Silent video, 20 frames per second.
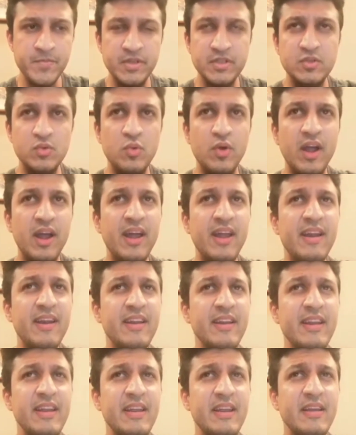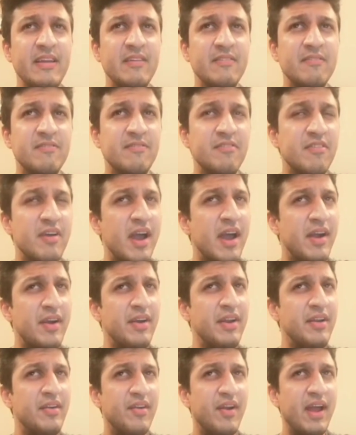It's very,
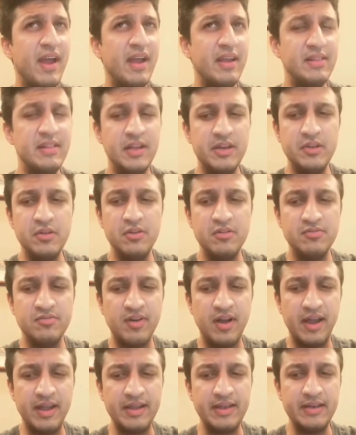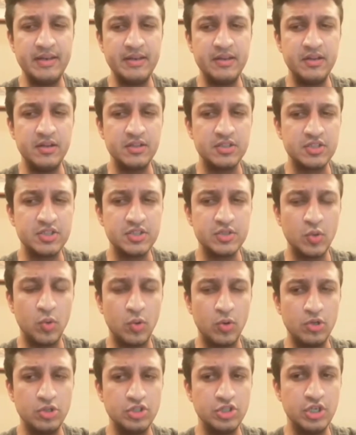very rare that you'll find a
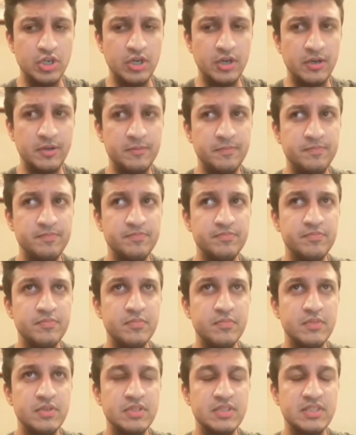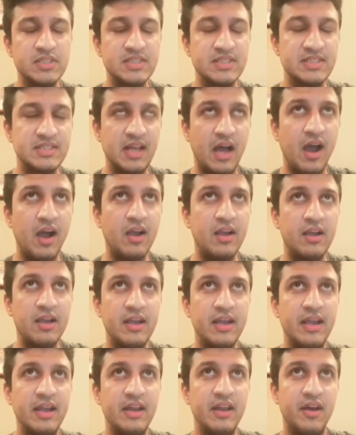soldier stuck
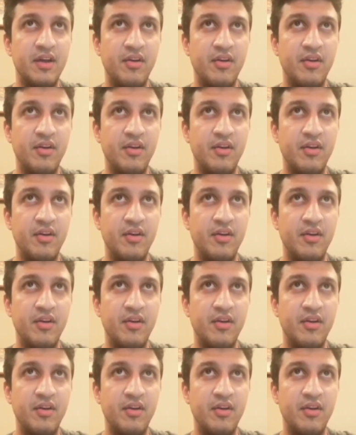in